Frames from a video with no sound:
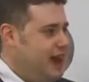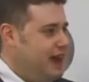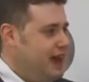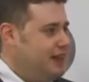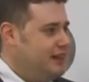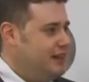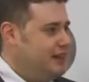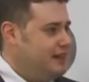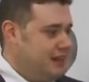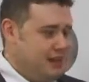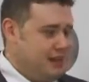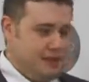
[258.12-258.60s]

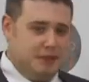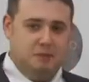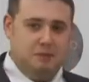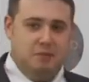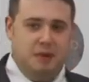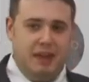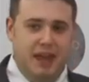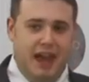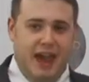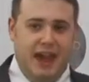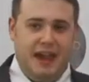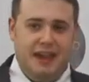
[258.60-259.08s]
on
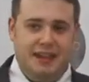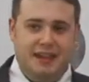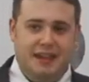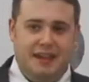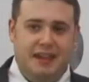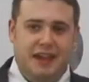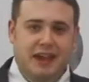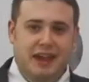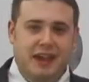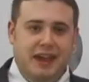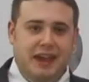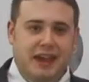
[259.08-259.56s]

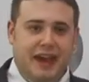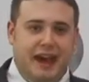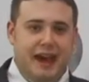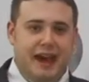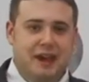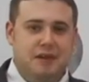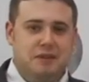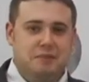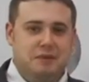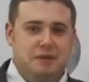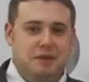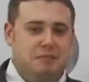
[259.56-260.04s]
ESPN,
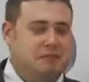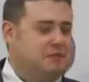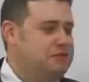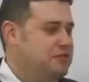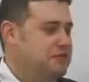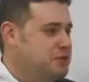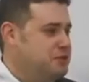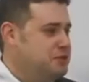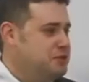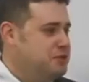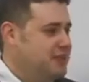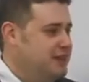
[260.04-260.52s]
I'm going to be
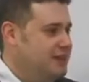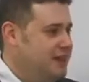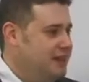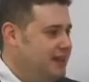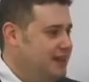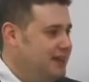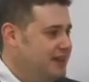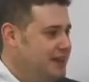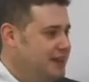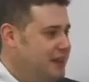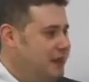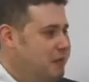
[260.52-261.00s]
featured
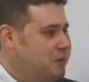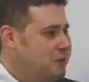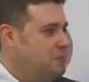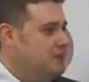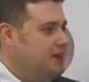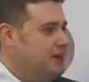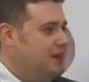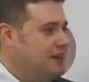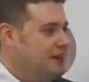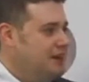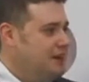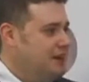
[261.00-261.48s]
in the
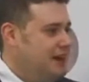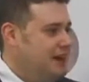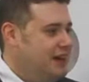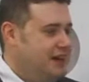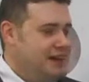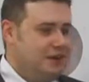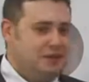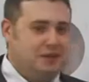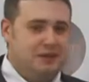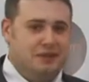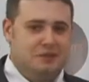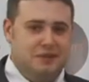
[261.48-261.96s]
opening
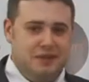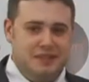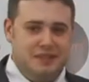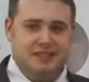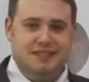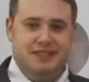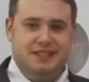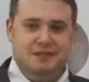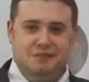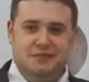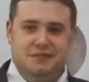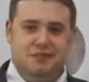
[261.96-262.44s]
uh, with a
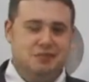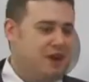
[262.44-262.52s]
scene with